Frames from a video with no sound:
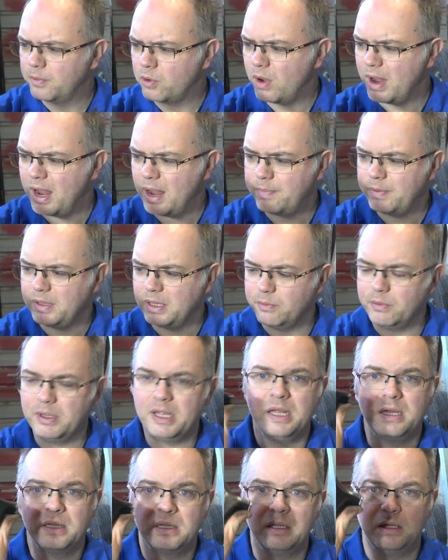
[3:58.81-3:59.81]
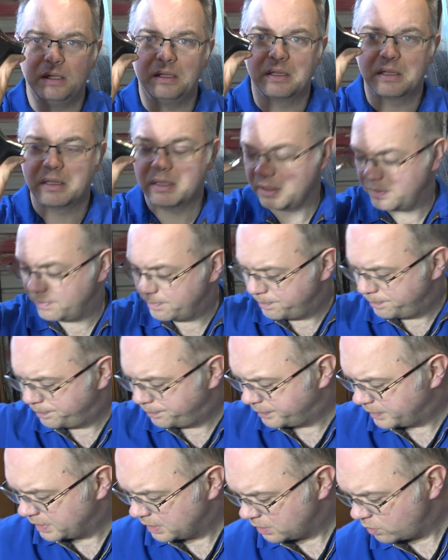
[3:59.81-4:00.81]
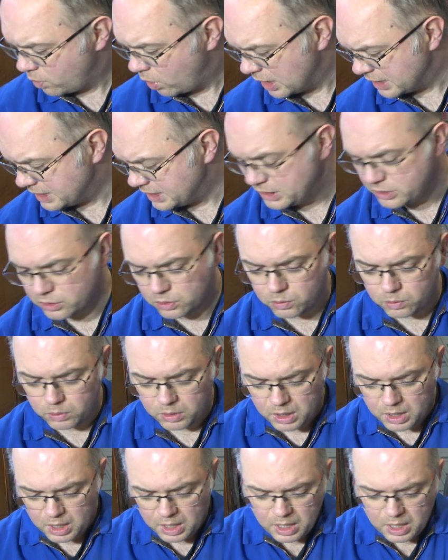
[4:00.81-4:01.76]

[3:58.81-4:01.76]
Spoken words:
Quite happy with this. It's some quality tool.